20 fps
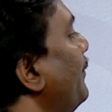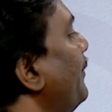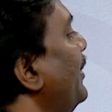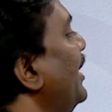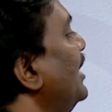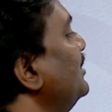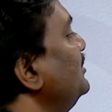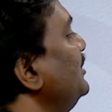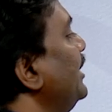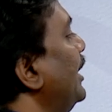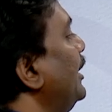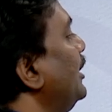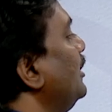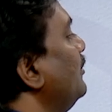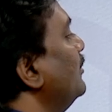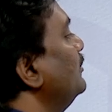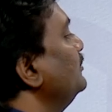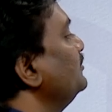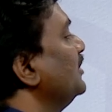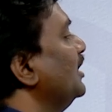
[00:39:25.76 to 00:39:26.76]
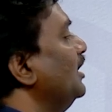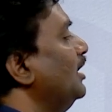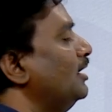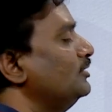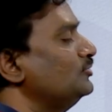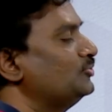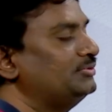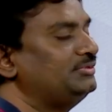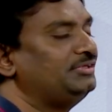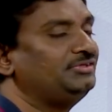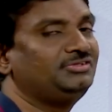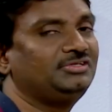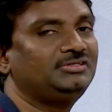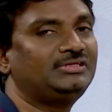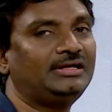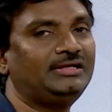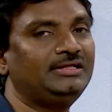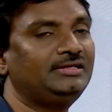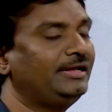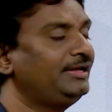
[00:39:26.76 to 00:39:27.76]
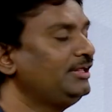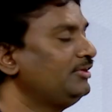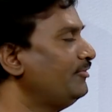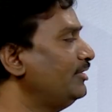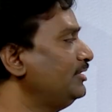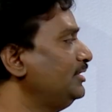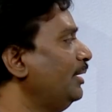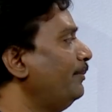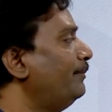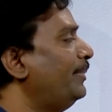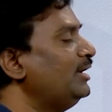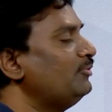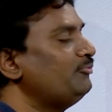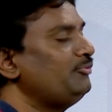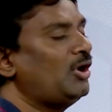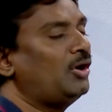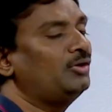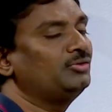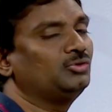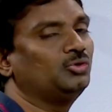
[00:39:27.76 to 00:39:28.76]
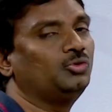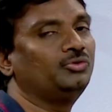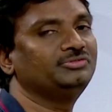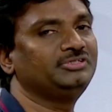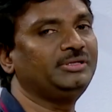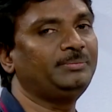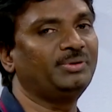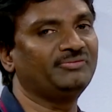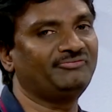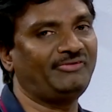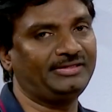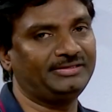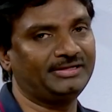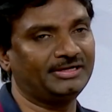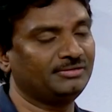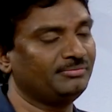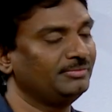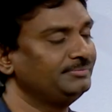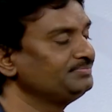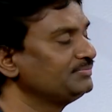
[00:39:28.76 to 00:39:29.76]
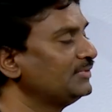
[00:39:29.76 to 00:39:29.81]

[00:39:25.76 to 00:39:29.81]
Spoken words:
plus 8. So this is the linear equation, but we have to simplify that.